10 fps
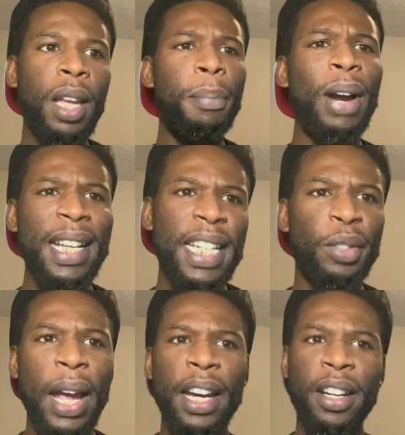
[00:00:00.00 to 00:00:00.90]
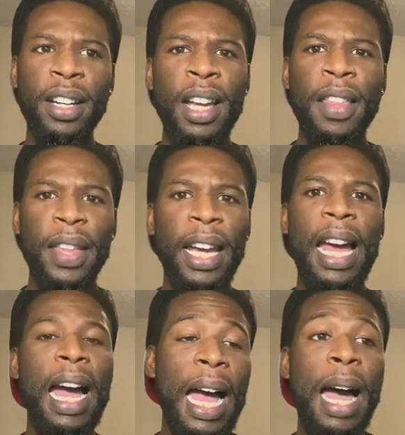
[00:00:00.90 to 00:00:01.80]
project right here that
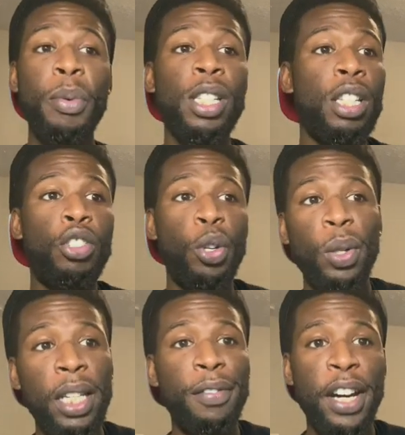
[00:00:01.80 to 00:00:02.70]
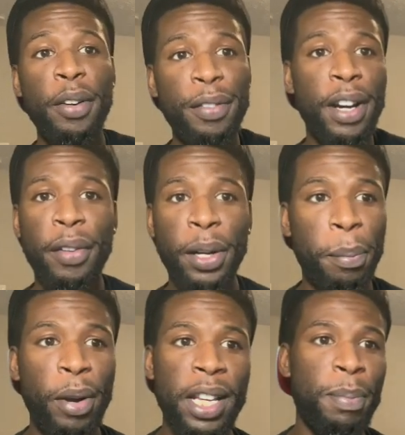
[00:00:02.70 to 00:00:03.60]
I was truly very, very
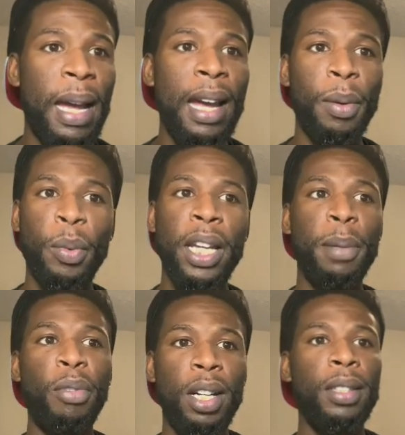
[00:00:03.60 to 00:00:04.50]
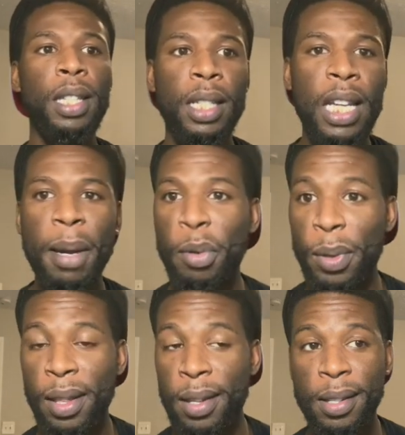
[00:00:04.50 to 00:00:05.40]
impressed by what he brought to the table
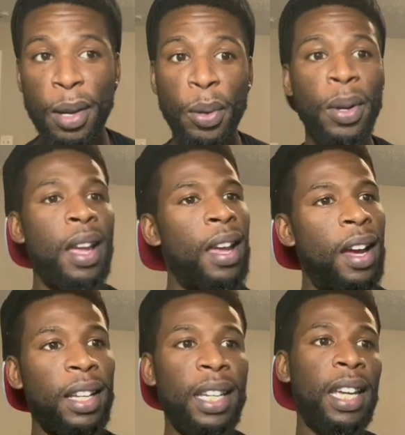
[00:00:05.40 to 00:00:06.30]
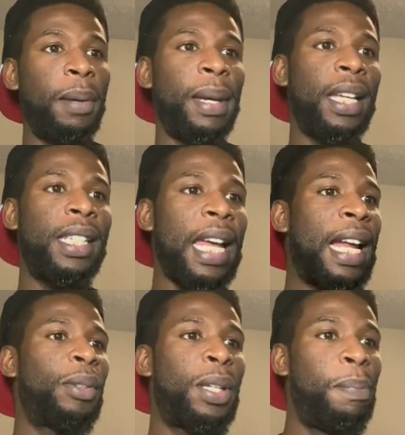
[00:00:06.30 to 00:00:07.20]
with this. So again, man, shout
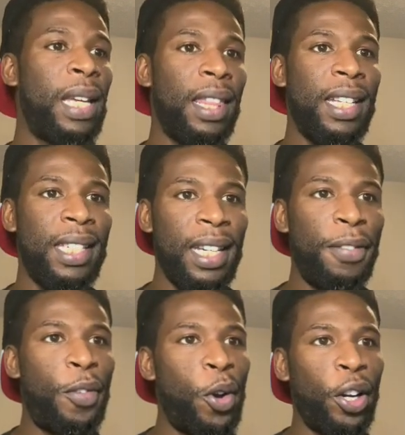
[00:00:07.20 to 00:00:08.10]
out to Be The G for